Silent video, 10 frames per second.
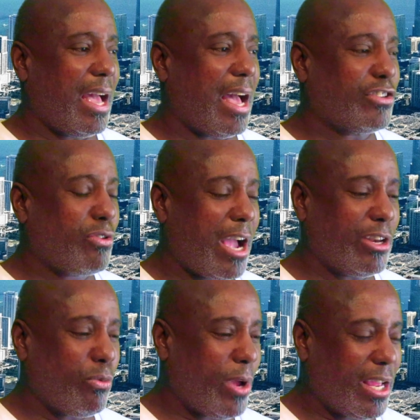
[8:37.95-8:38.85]
I
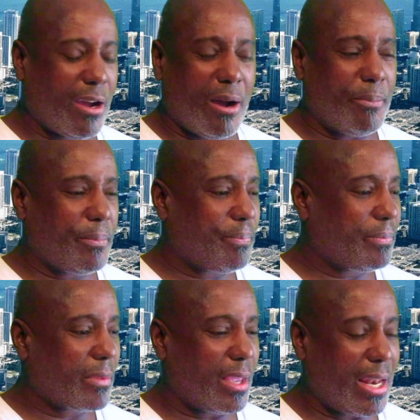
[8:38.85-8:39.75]
tried to wake up,
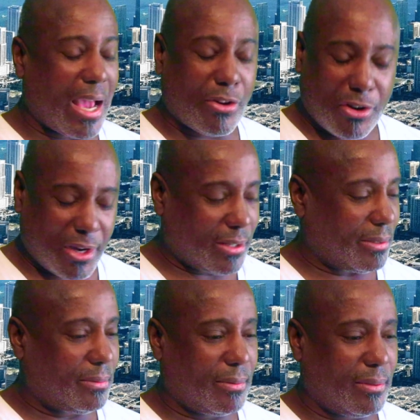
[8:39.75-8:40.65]
and I
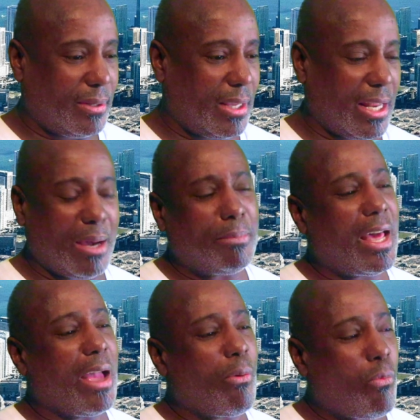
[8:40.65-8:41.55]
couldn't. And I'm
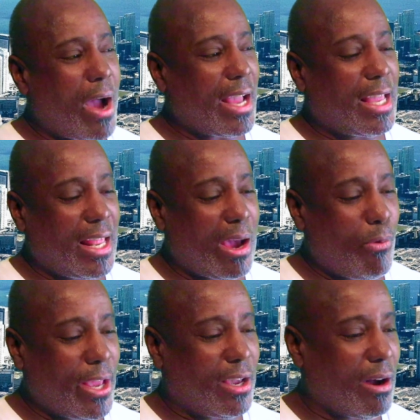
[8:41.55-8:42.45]
like, why can't
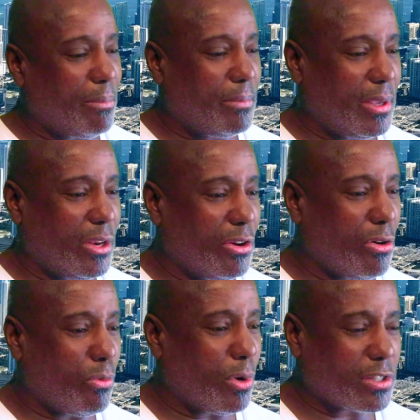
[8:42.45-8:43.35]
I wake up? You
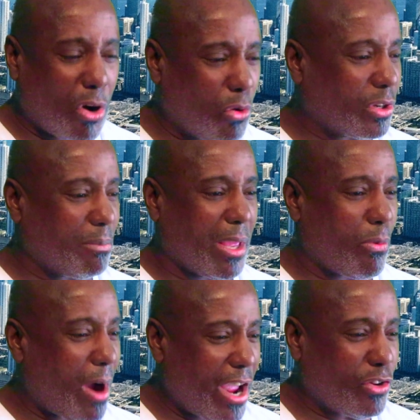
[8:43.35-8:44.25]
know, what's holding me?
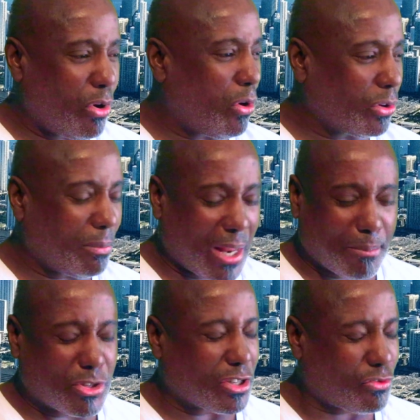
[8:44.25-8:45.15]
Why are you holding me?
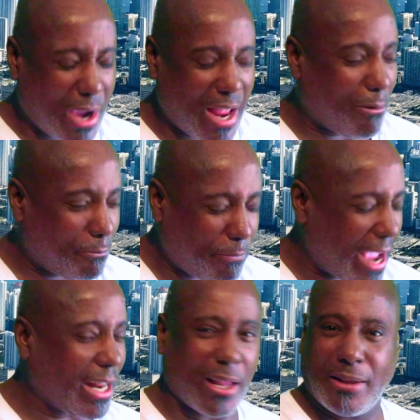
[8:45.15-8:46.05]
I'm
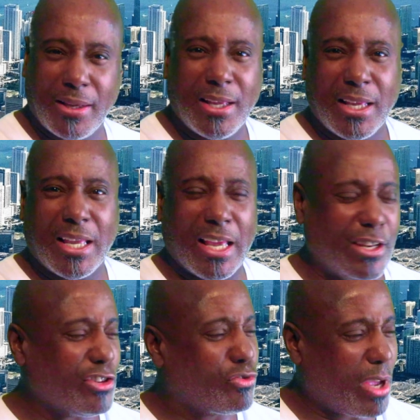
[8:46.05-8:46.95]
fighting. In
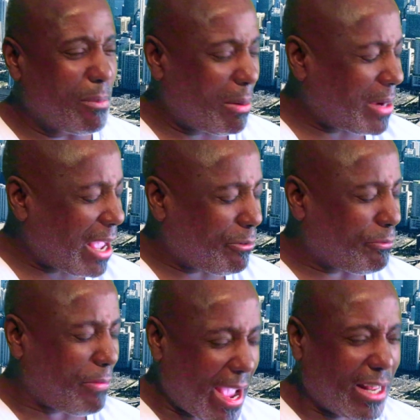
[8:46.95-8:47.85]
this dream, I'm like
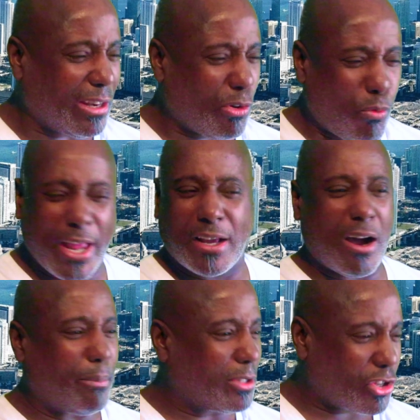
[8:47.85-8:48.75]
fighting to wake
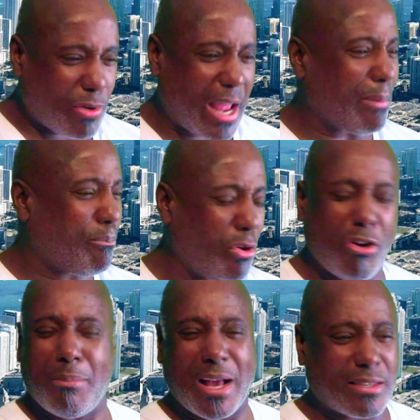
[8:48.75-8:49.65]
up, to try to
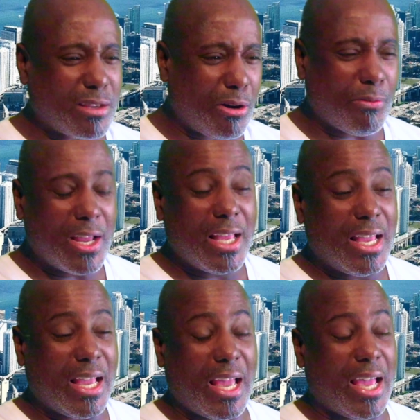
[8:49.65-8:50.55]
pull myself.
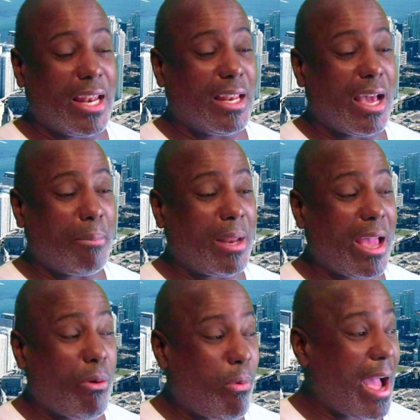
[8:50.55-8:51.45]
And I'm
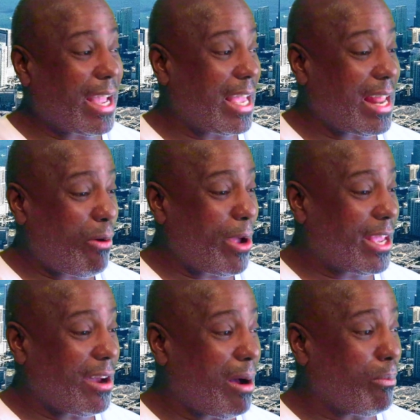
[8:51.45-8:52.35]
like, why can't I
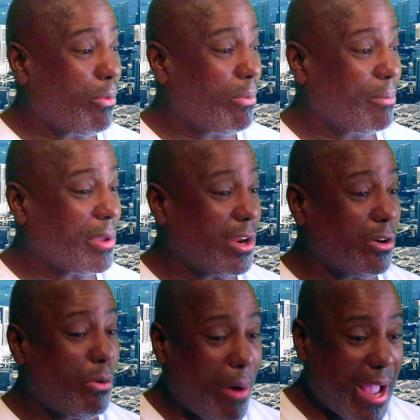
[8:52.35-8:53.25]
wake up? You
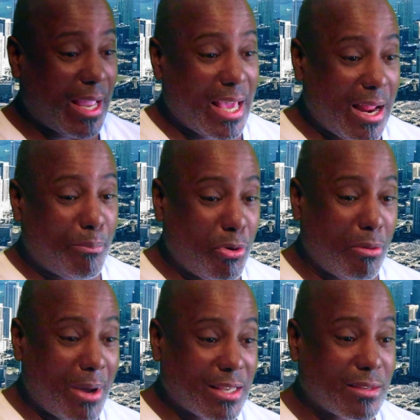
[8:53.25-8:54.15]
know, why can't I
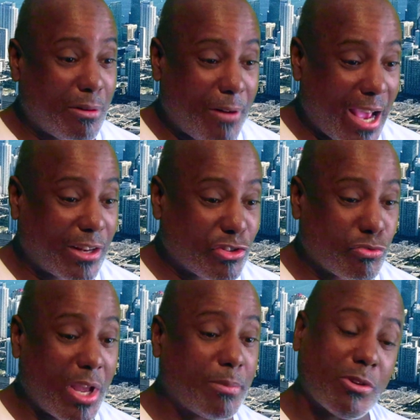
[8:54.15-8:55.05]
pull myself out of this dream?